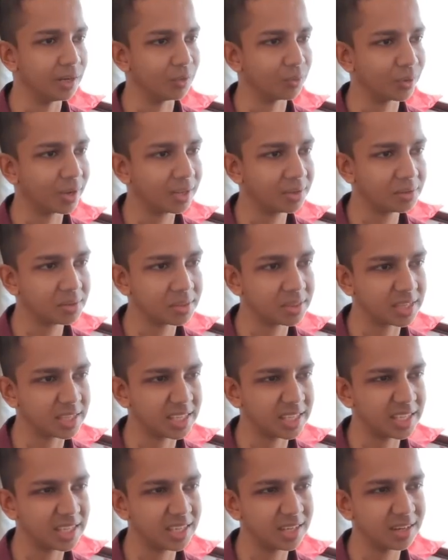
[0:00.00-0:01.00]
you can
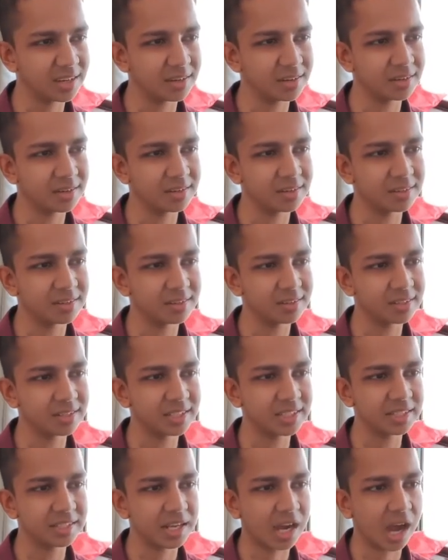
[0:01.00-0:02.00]
see a
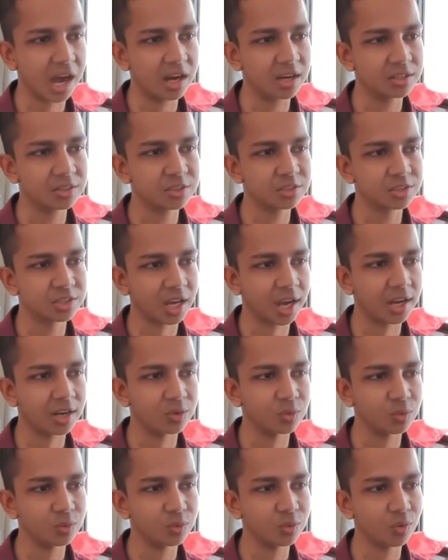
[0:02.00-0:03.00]
dark
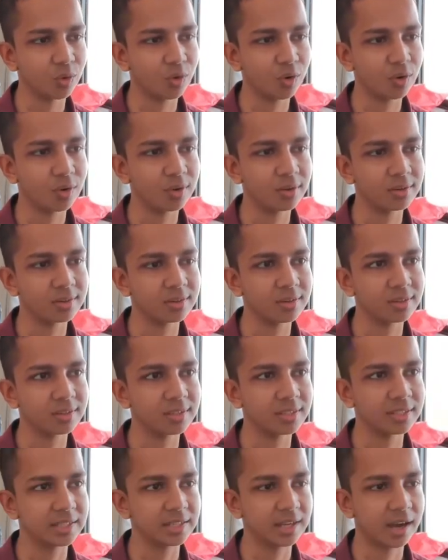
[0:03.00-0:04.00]
shadow or a
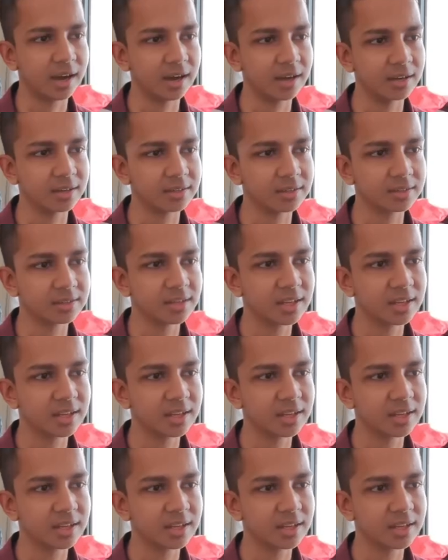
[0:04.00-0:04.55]
dark